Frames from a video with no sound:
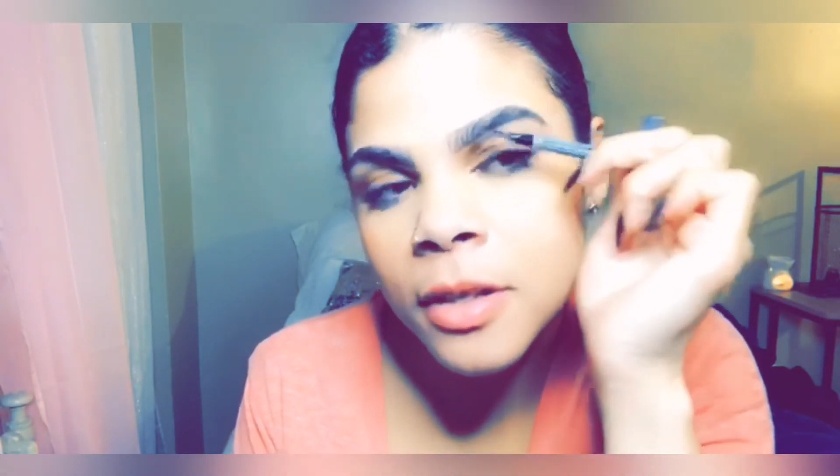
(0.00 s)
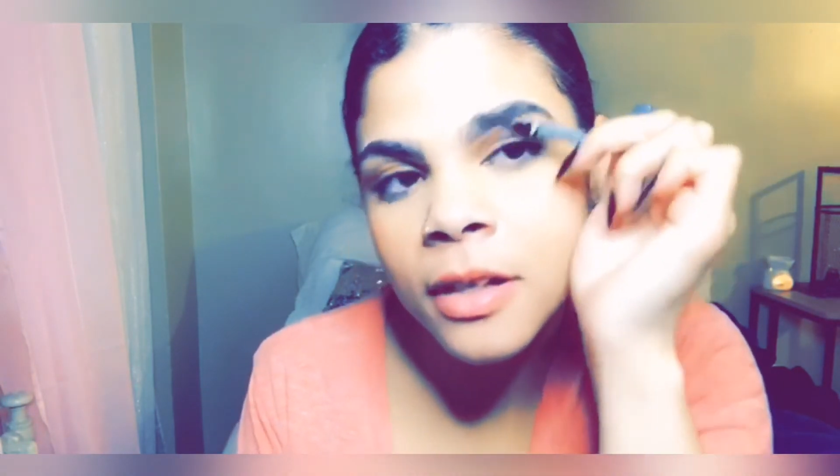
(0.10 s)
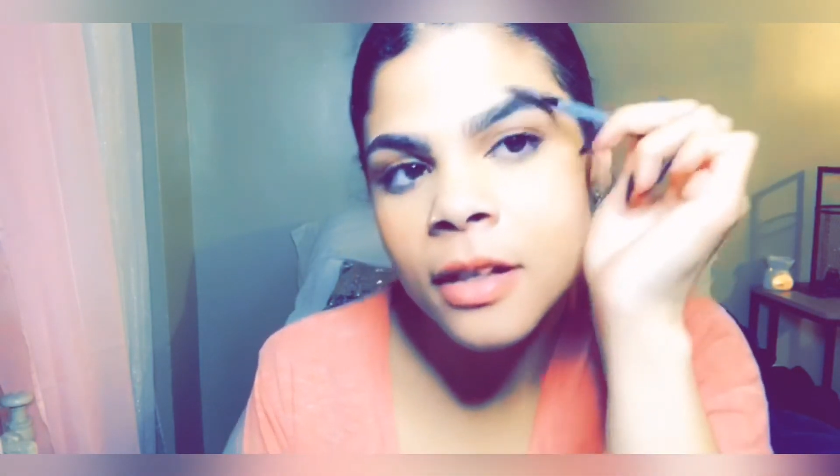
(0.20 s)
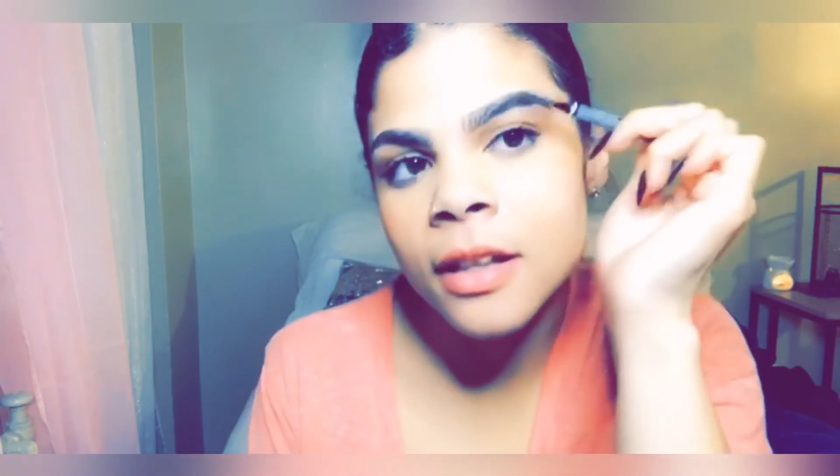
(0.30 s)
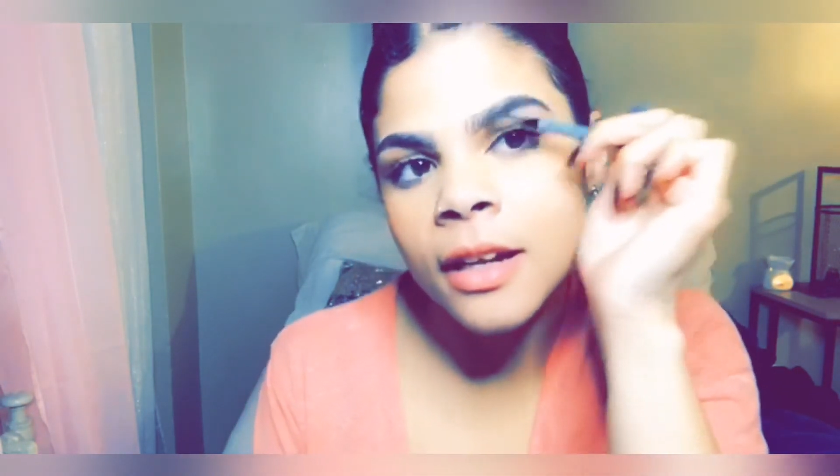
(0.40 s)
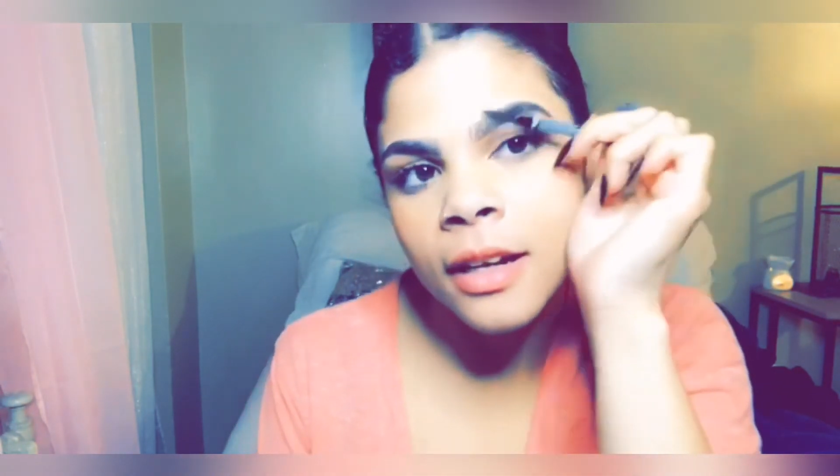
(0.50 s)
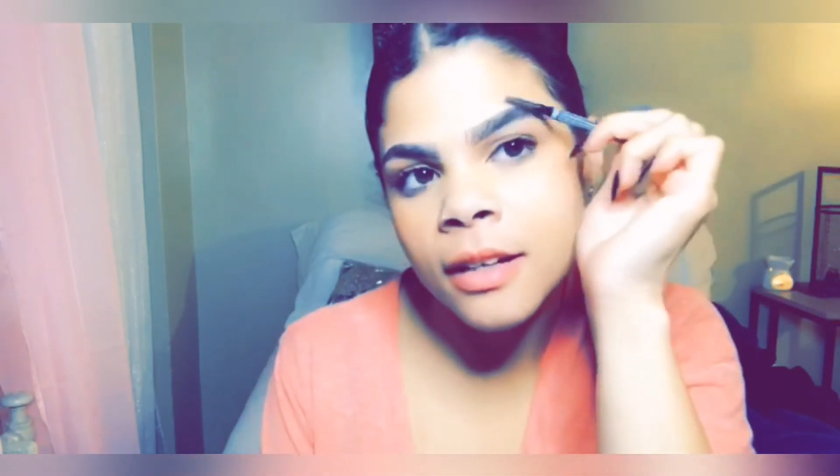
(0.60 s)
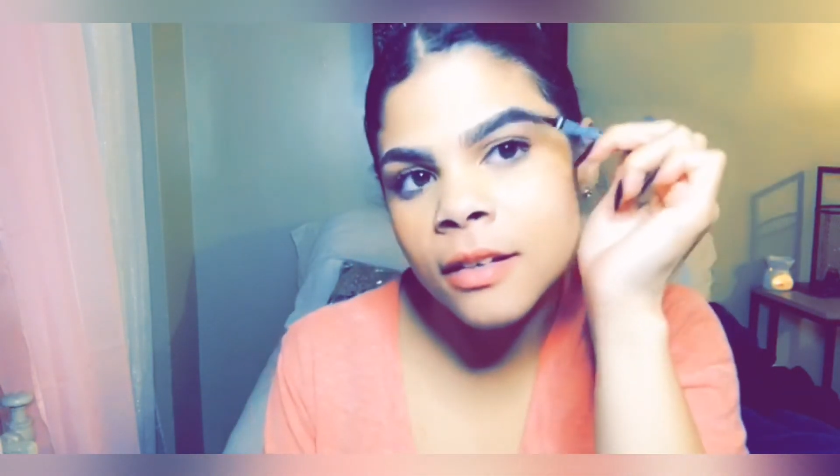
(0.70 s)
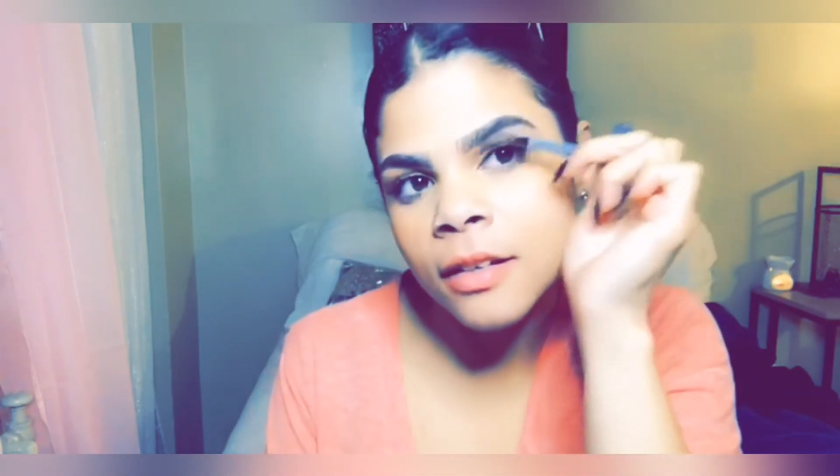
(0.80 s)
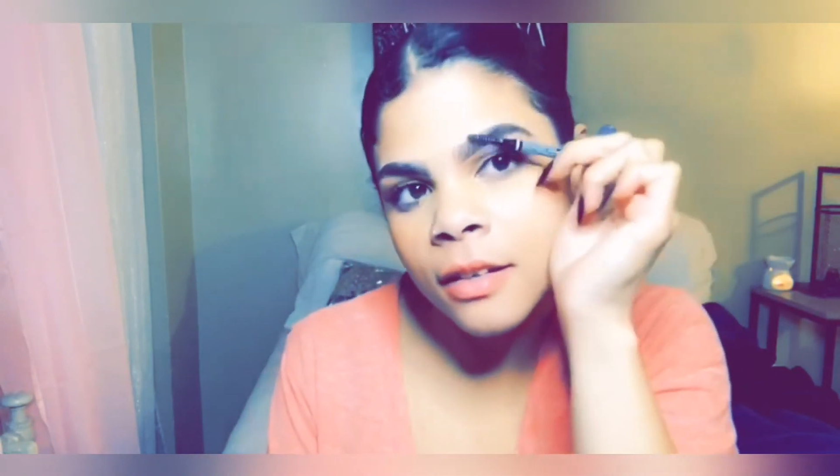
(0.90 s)
Like I need to
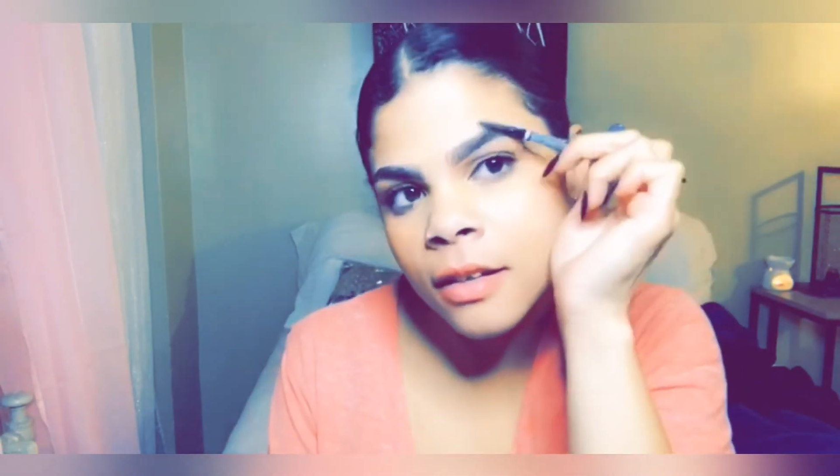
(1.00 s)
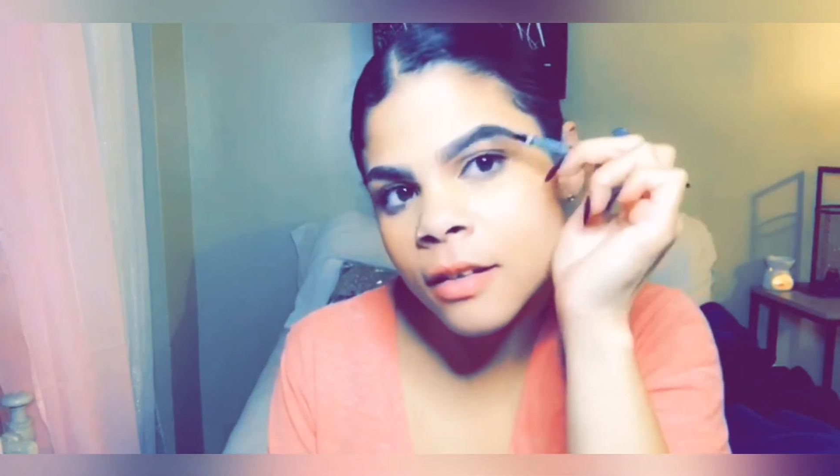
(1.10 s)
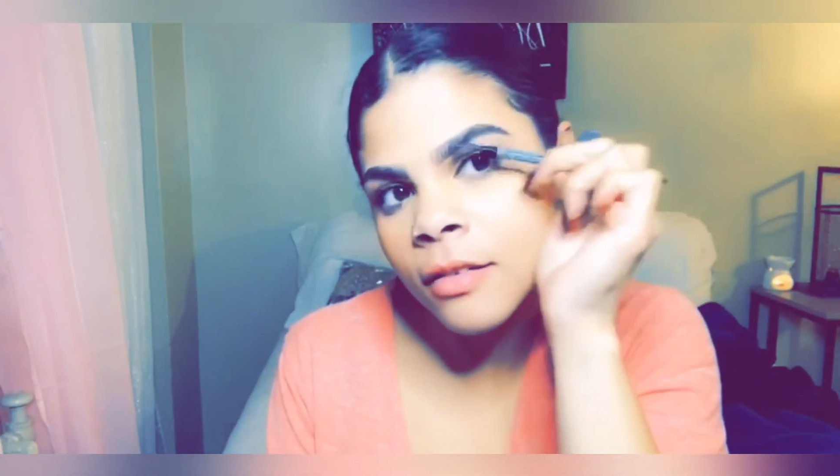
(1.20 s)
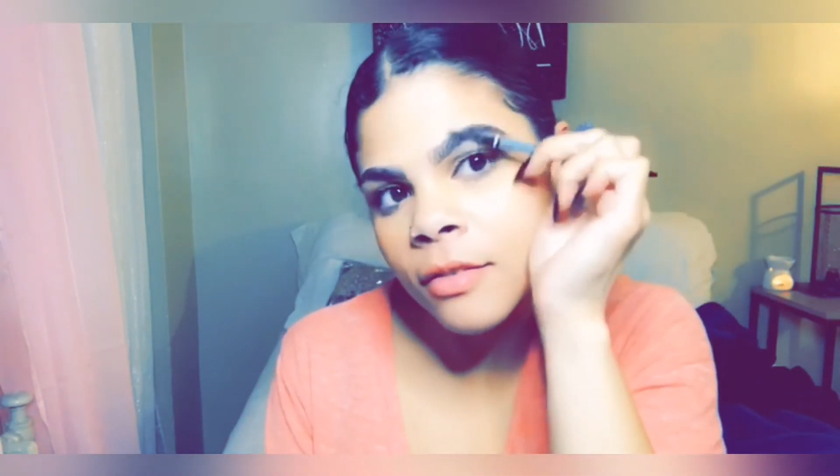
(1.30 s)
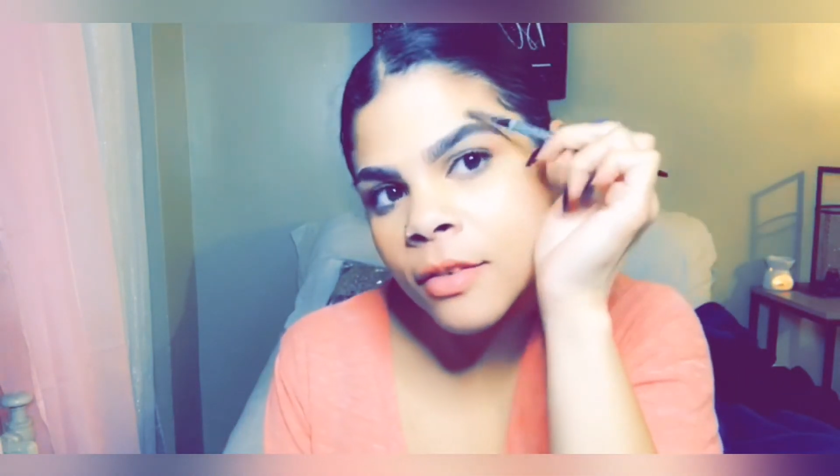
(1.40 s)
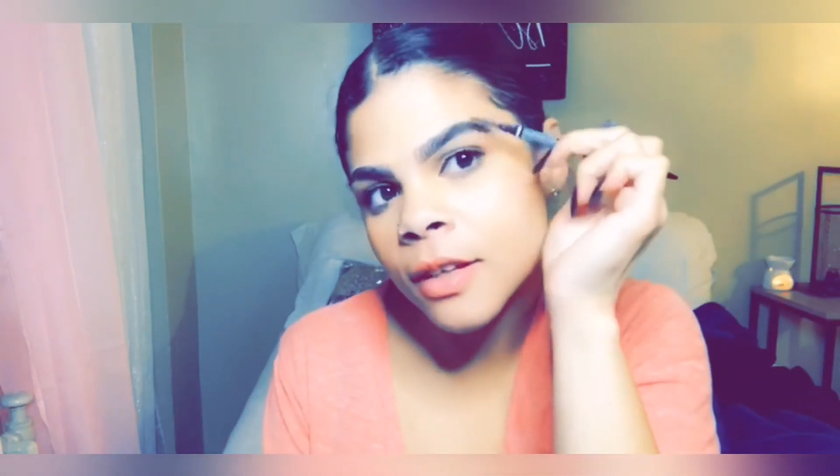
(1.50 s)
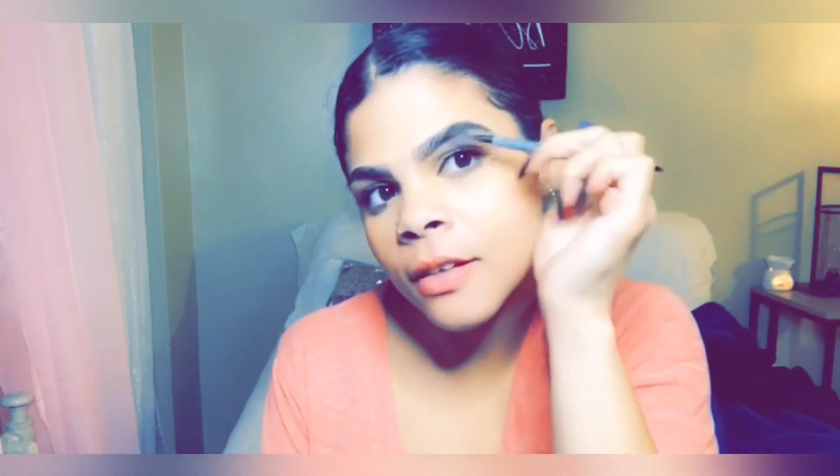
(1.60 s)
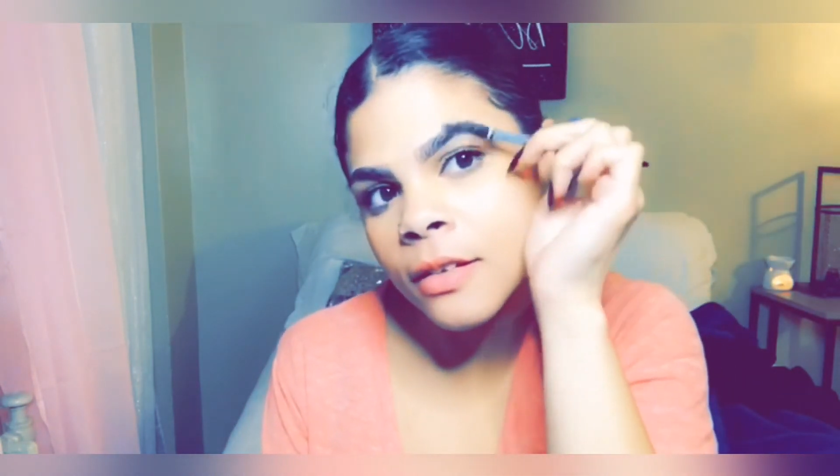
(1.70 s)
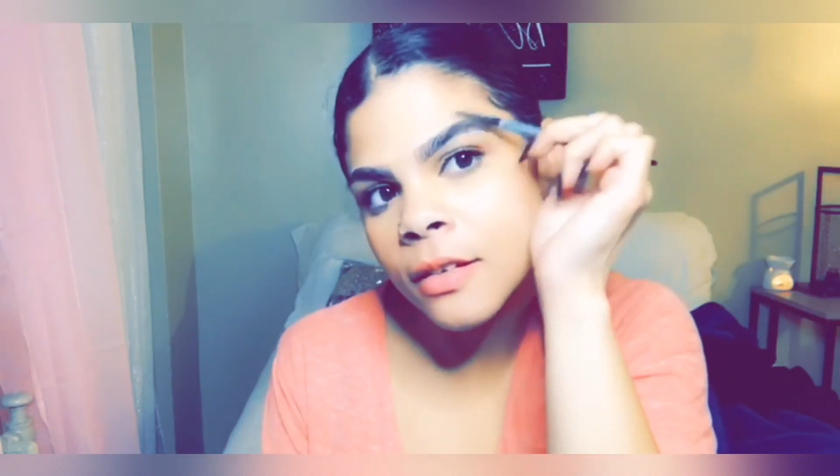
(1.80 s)
fill?